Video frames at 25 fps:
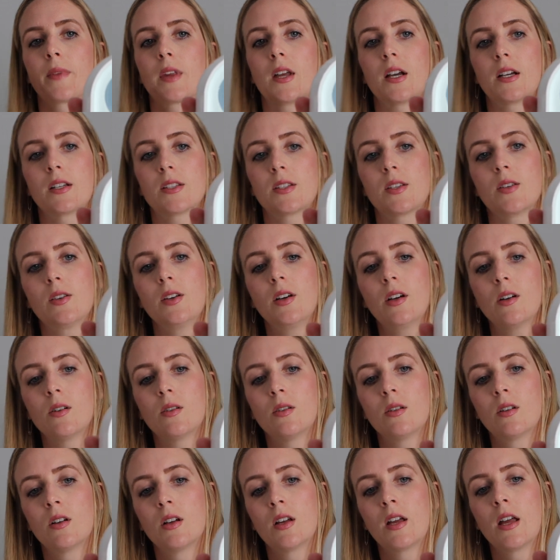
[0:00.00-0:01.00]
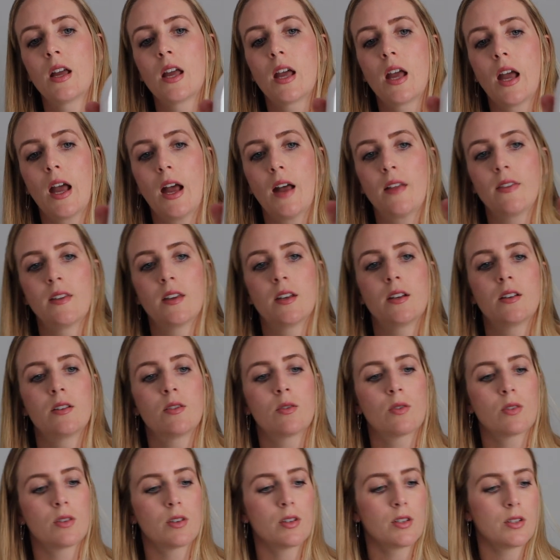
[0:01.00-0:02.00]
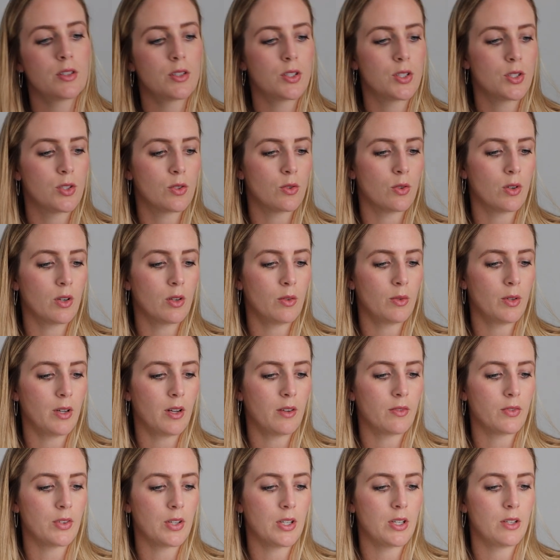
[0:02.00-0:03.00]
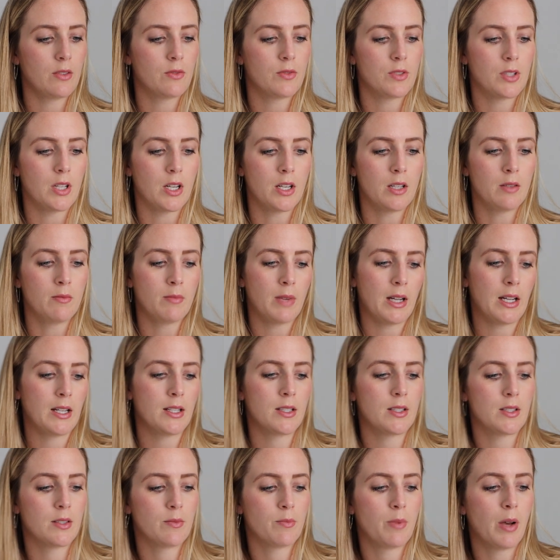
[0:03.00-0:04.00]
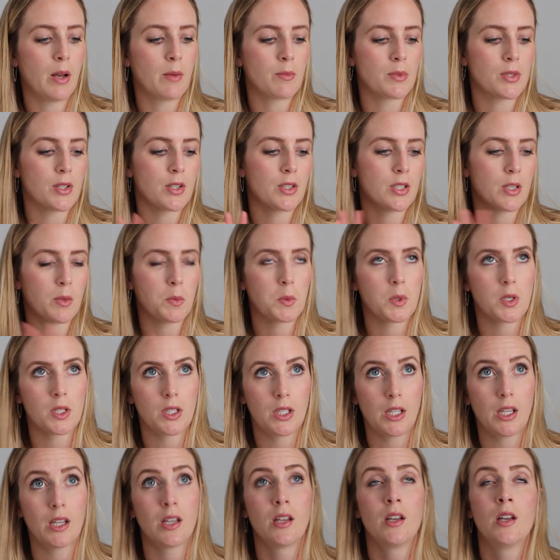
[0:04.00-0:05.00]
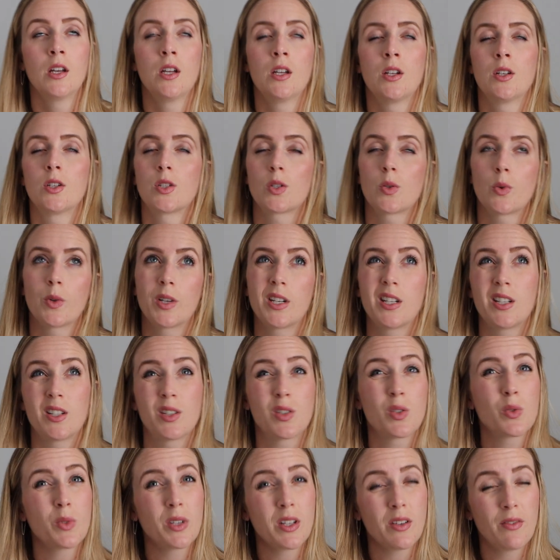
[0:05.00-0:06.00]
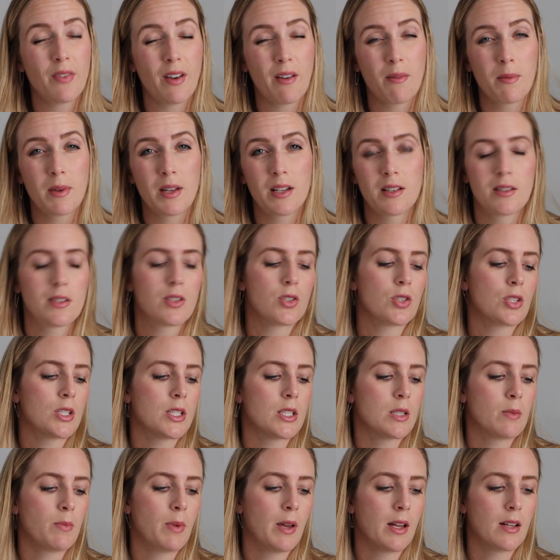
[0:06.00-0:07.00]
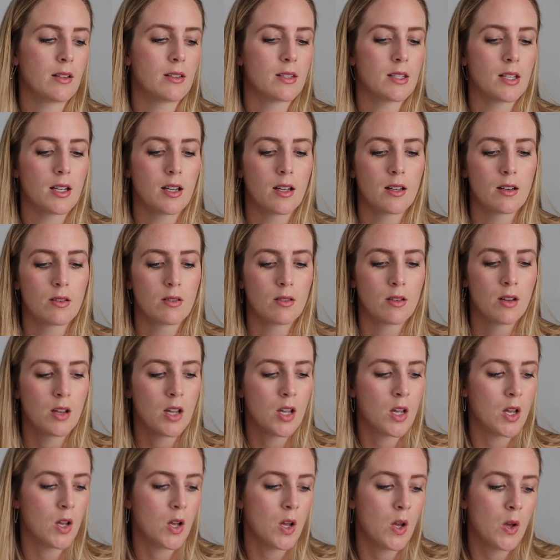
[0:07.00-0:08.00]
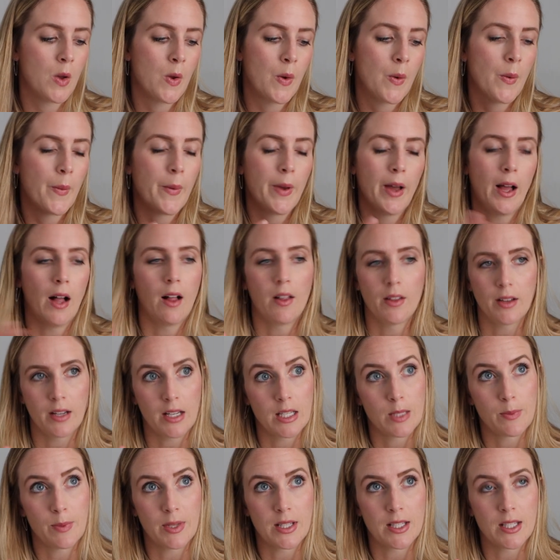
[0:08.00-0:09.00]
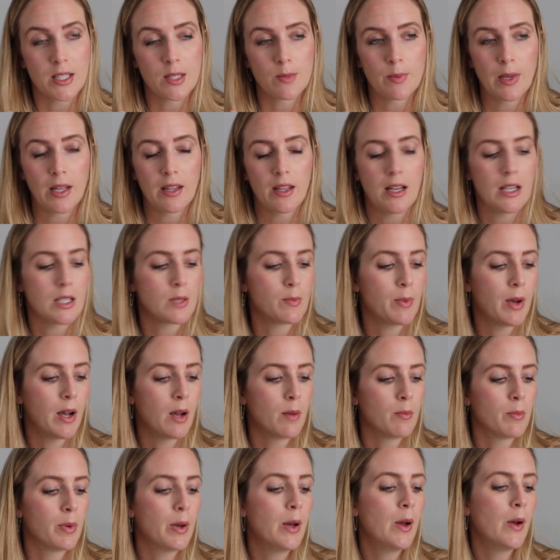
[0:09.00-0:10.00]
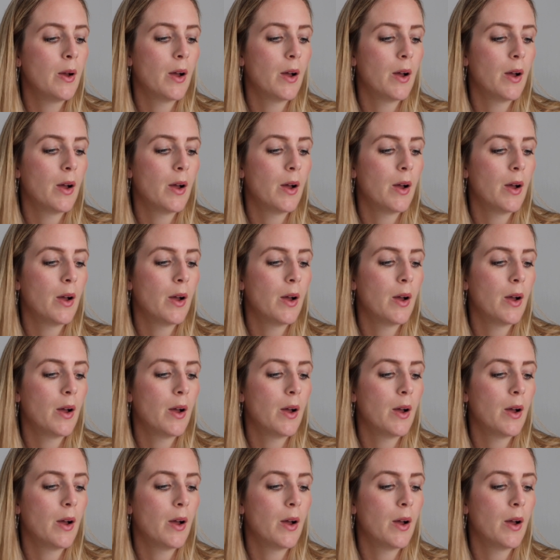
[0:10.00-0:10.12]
as you go. And then in order to store whatever you've done, my pumps are typically 20 to 25 minutes. It just depends on how long it's been since my last pump,